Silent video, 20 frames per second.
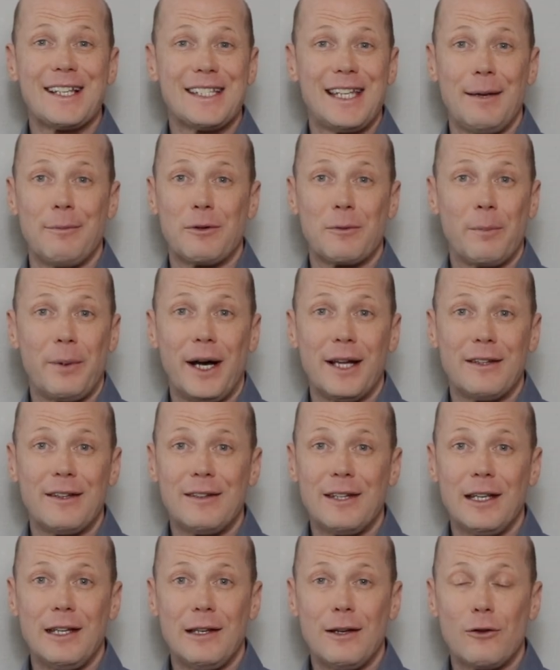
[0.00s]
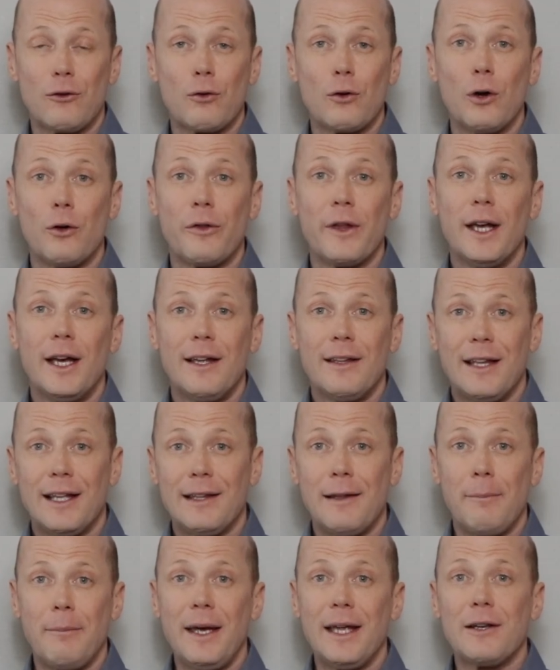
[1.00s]
same spot, to tell you the truth, that
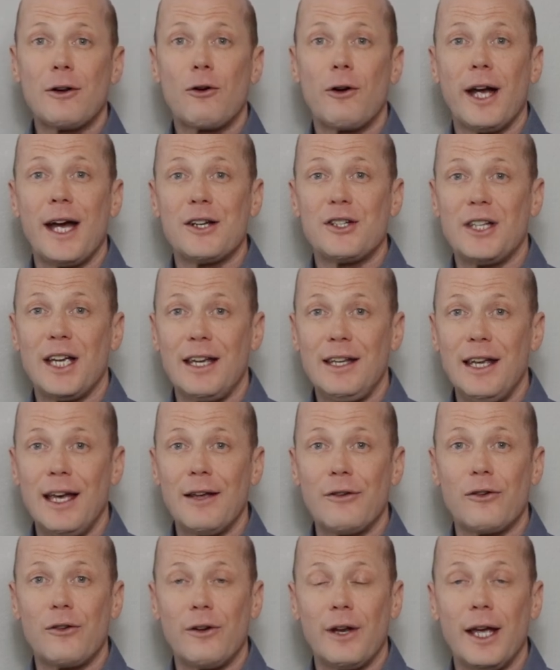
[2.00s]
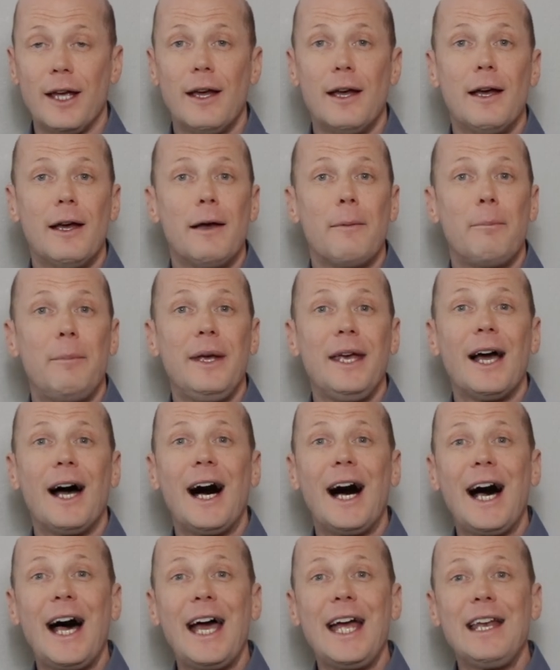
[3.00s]
the men crashed at yesterday.
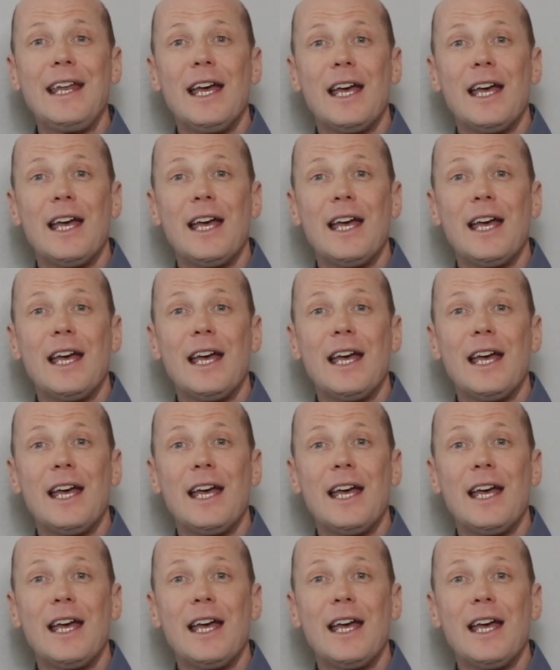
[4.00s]
Behind,